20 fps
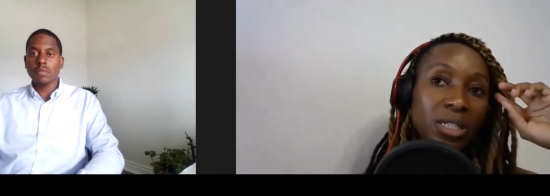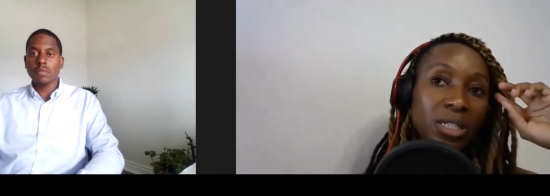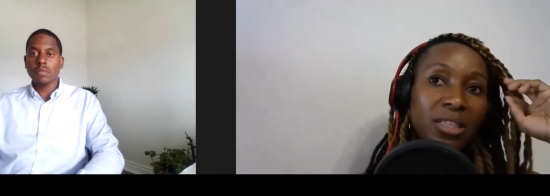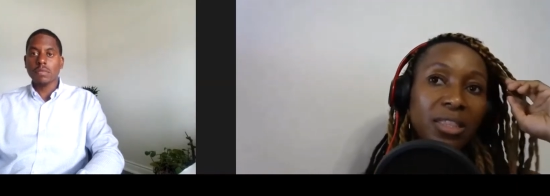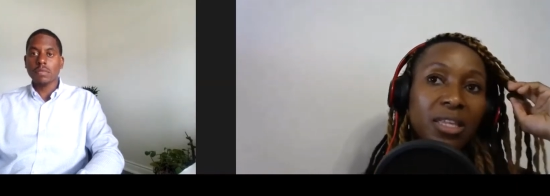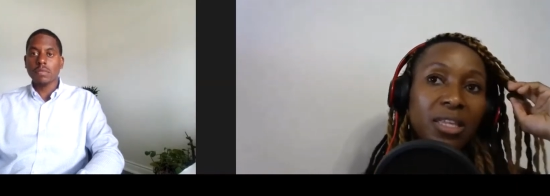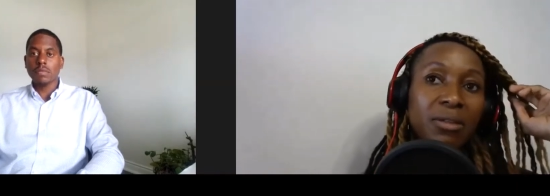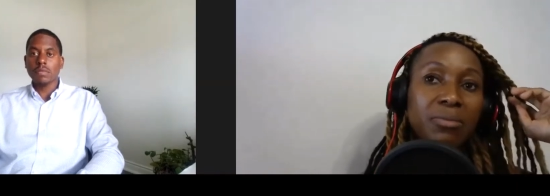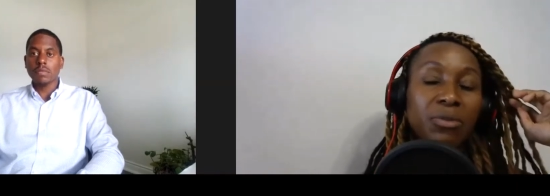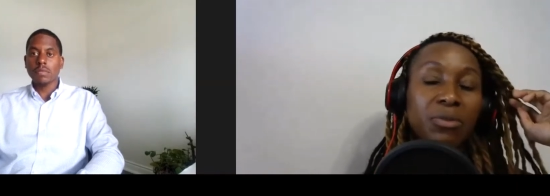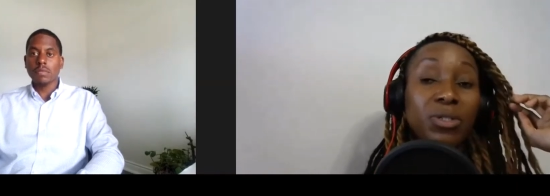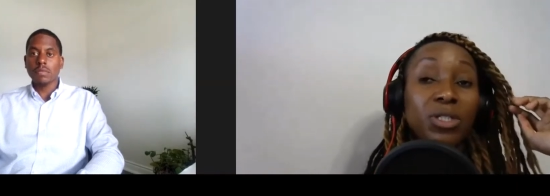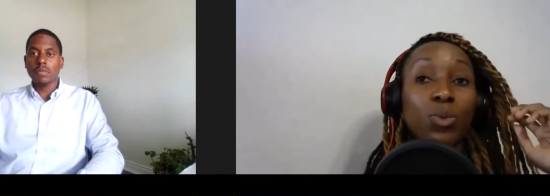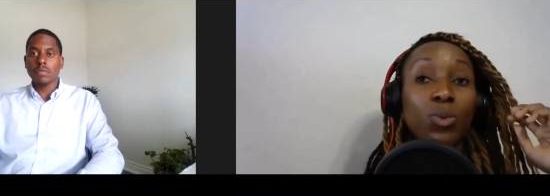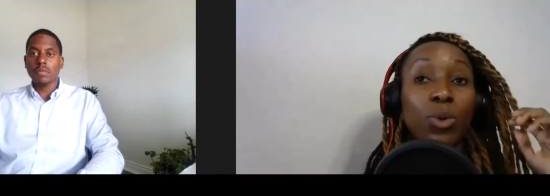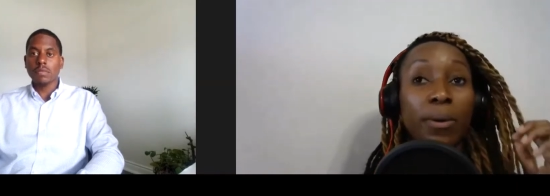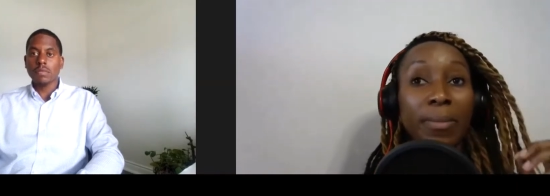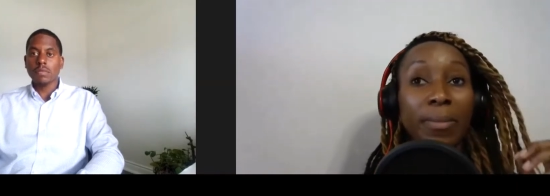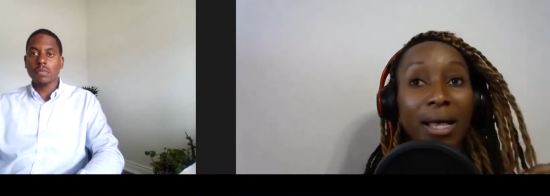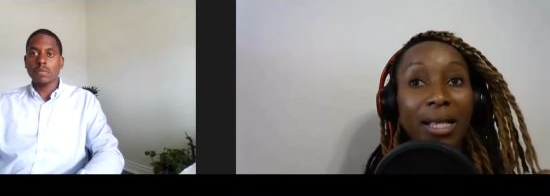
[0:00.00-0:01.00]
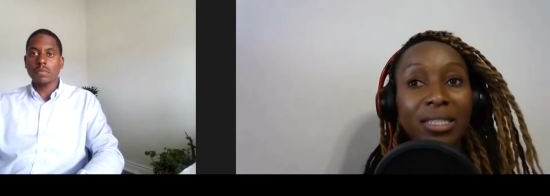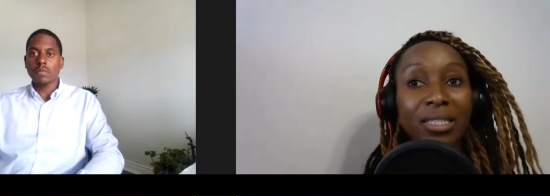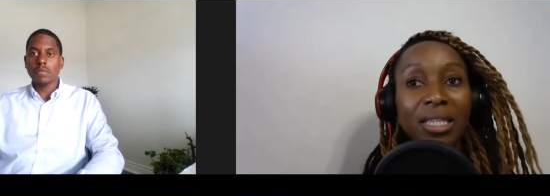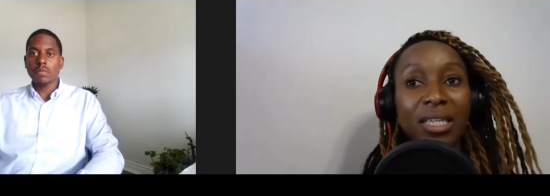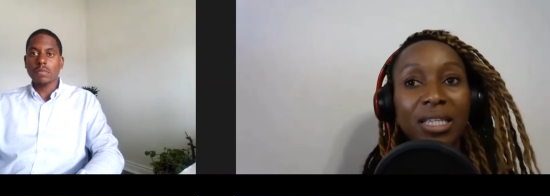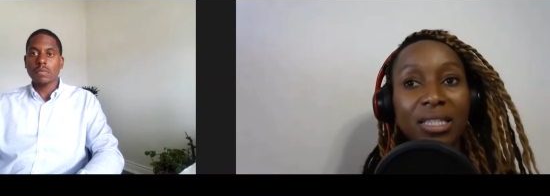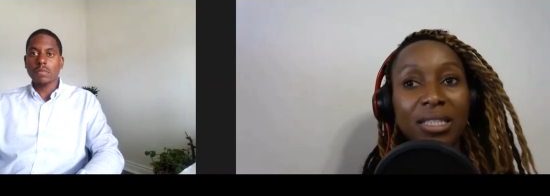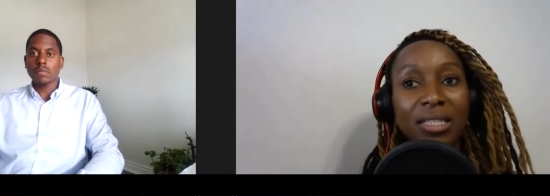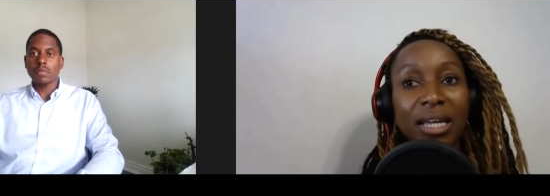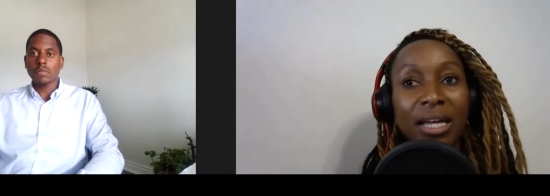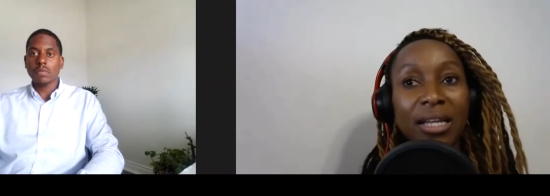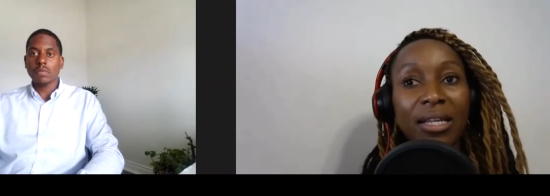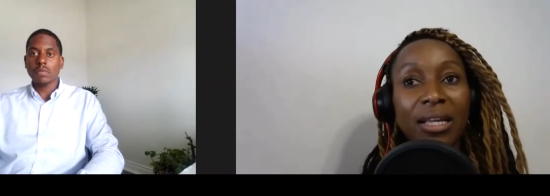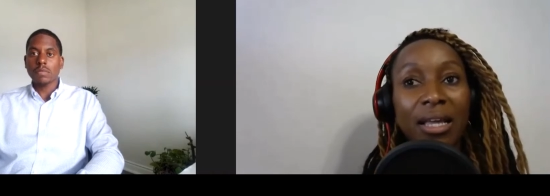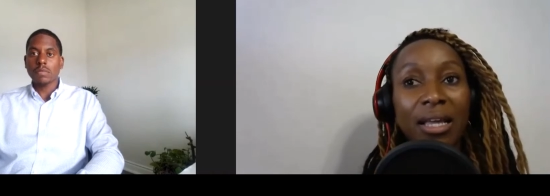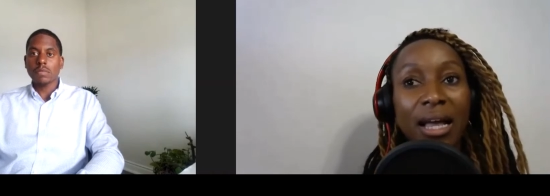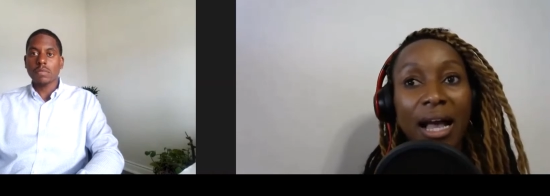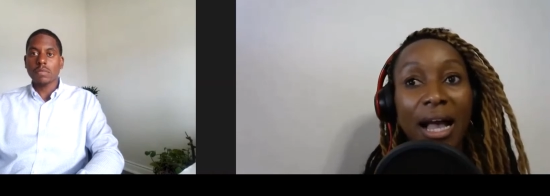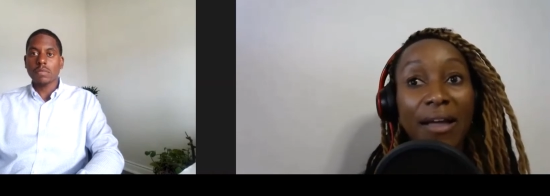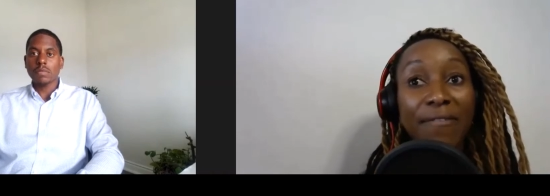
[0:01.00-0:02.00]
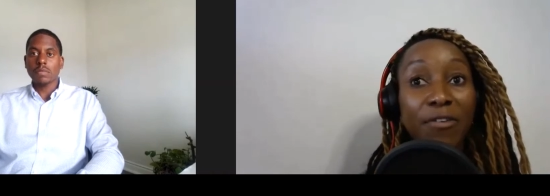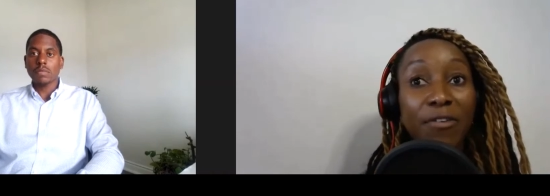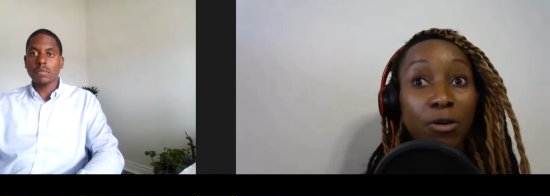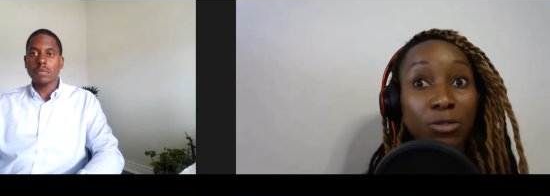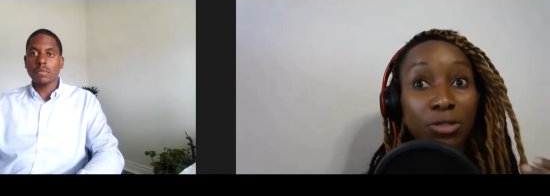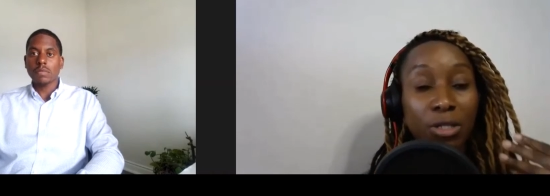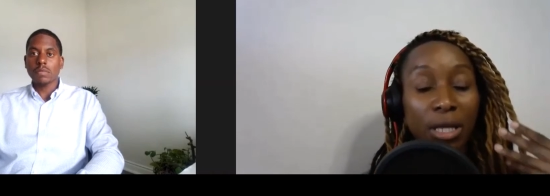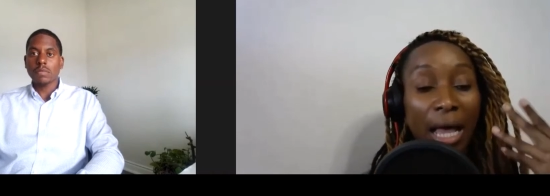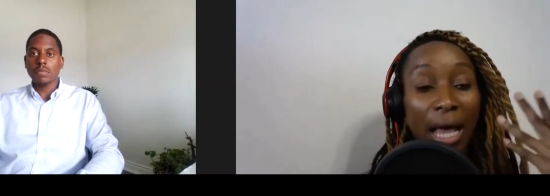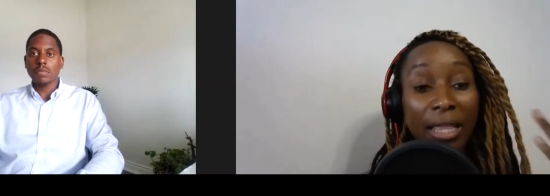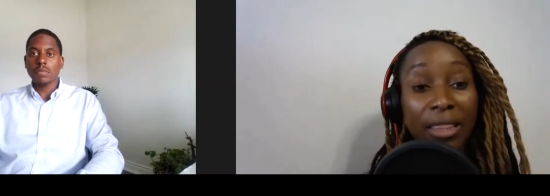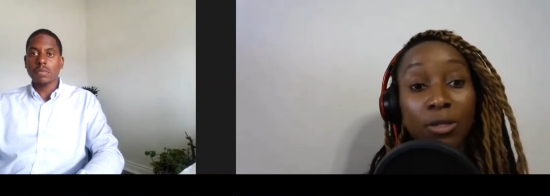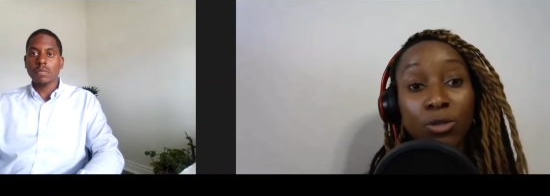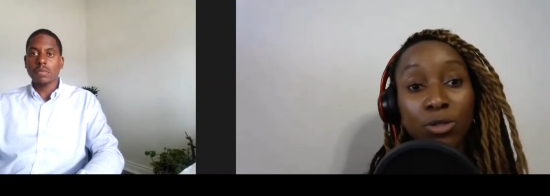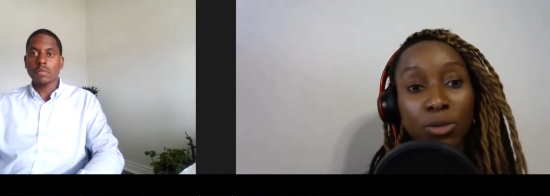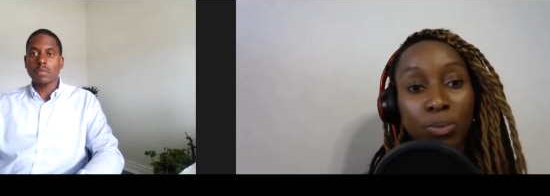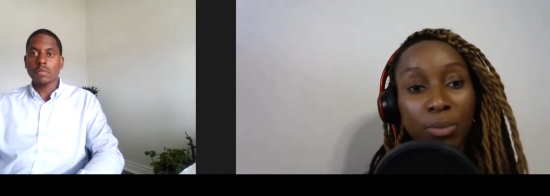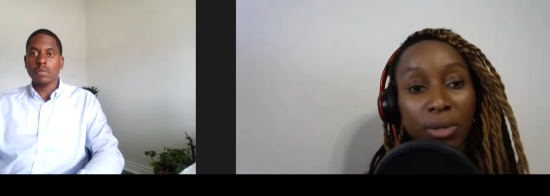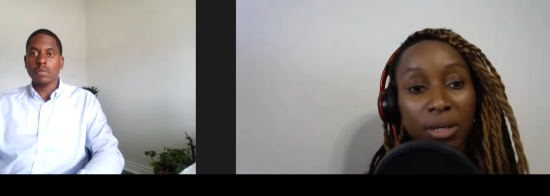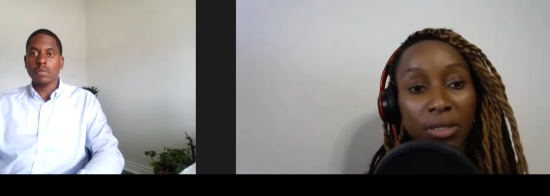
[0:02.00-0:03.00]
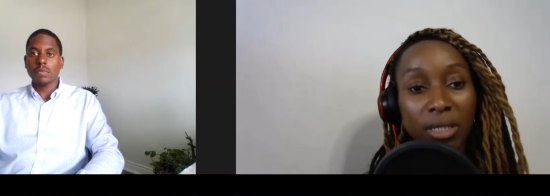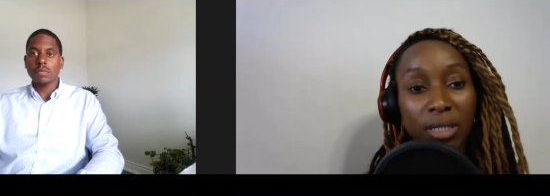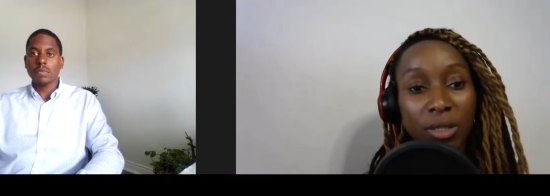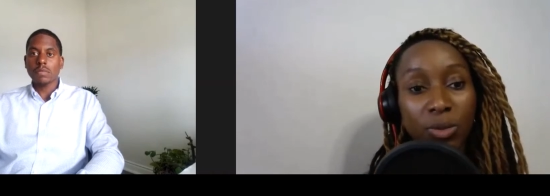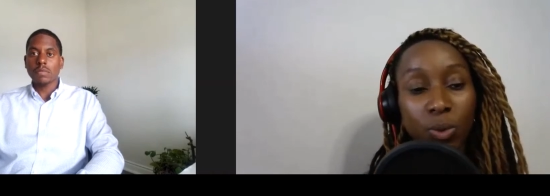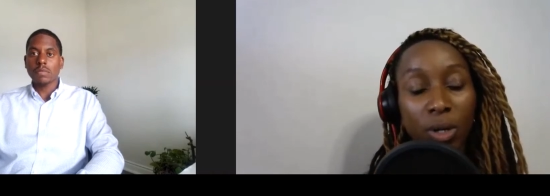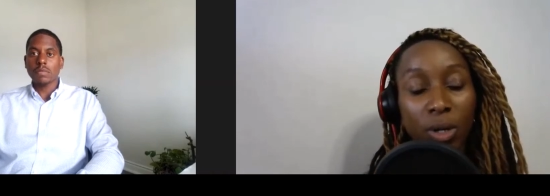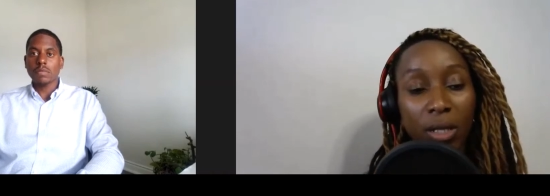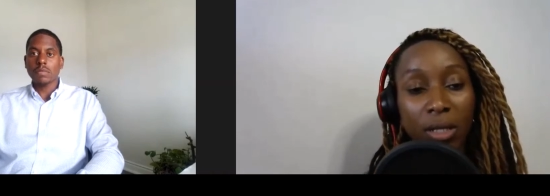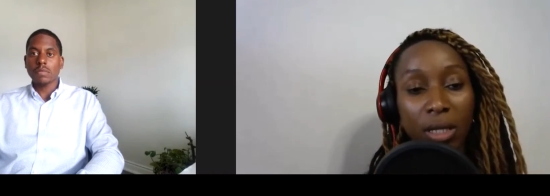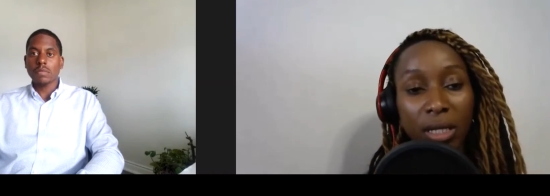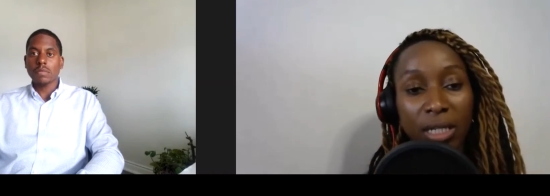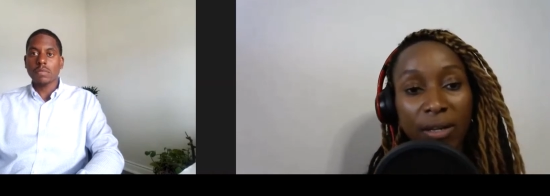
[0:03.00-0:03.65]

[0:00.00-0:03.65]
Speaker 1: and I think the reason why I'm asking is that I've also had those myths as well,